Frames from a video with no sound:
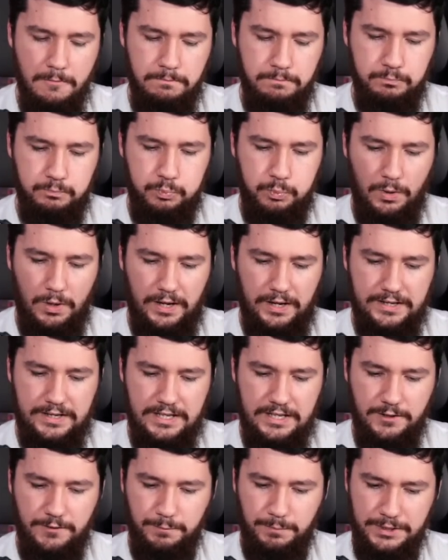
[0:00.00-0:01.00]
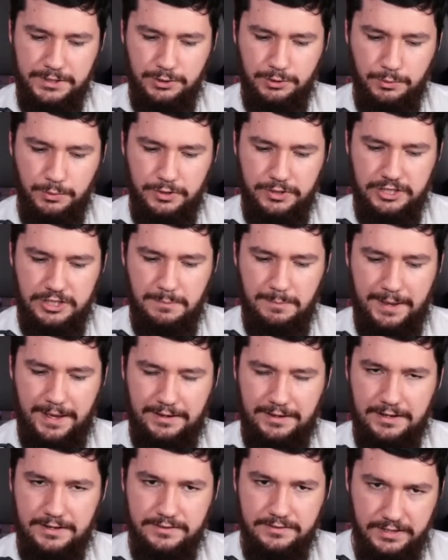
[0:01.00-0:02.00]
but if we're talking
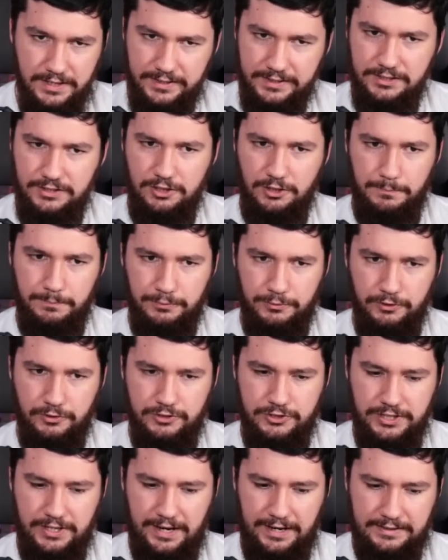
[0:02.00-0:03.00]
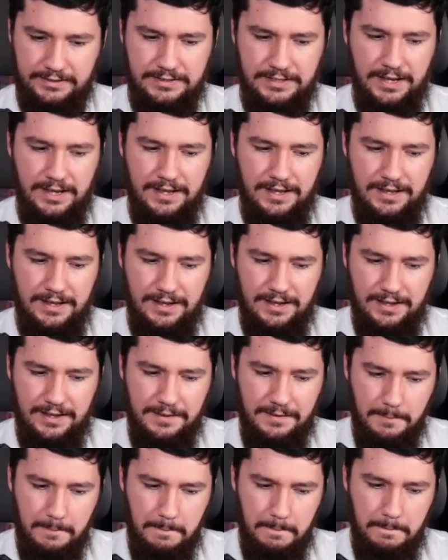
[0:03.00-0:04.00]
about a desktop project,
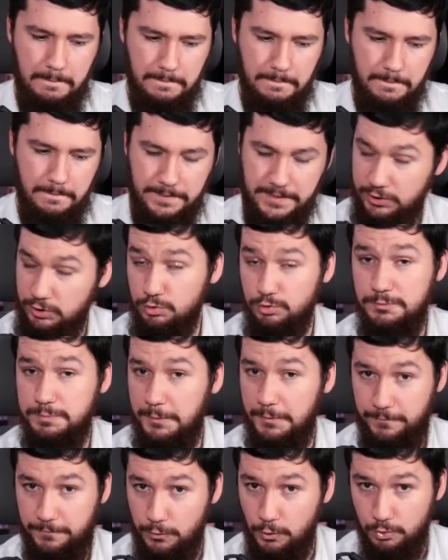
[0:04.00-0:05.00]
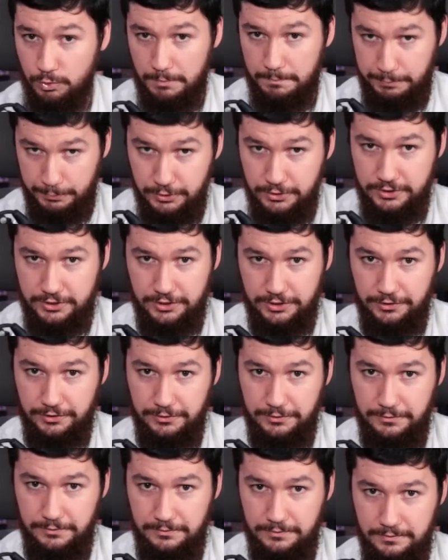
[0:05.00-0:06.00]
this was before
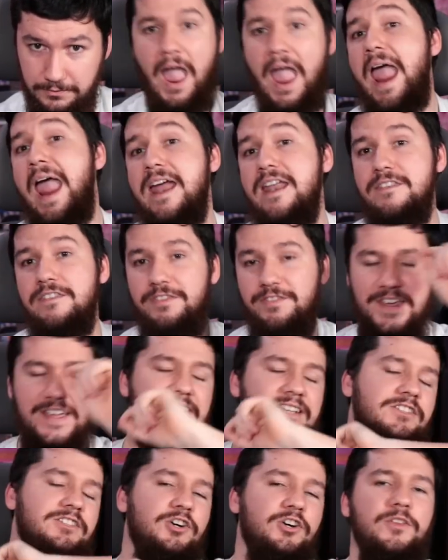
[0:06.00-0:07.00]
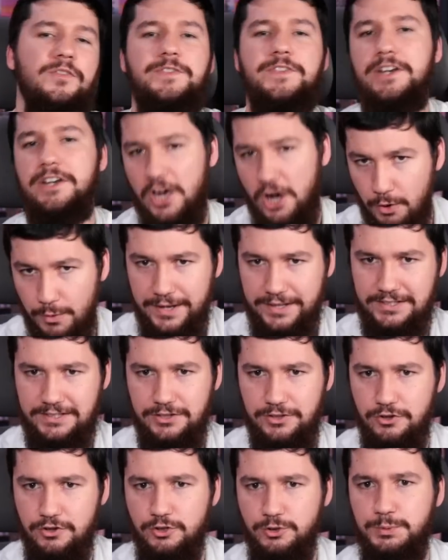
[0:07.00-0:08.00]
Ubuntu. And thank God that O S
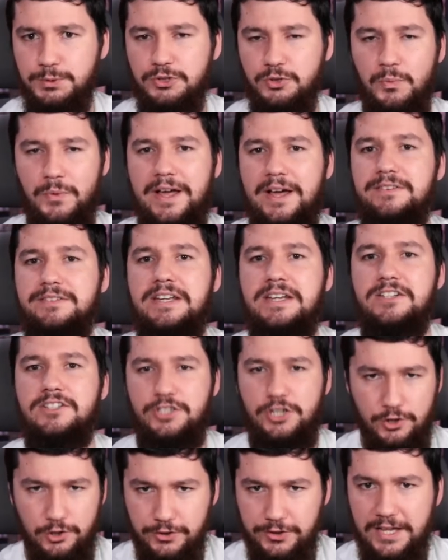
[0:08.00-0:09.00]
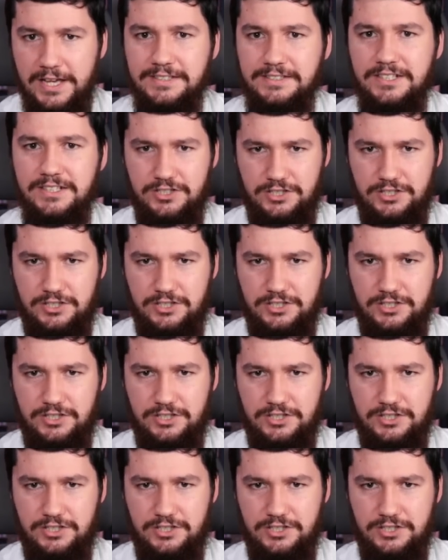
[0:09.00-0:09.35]
News was around in two thousand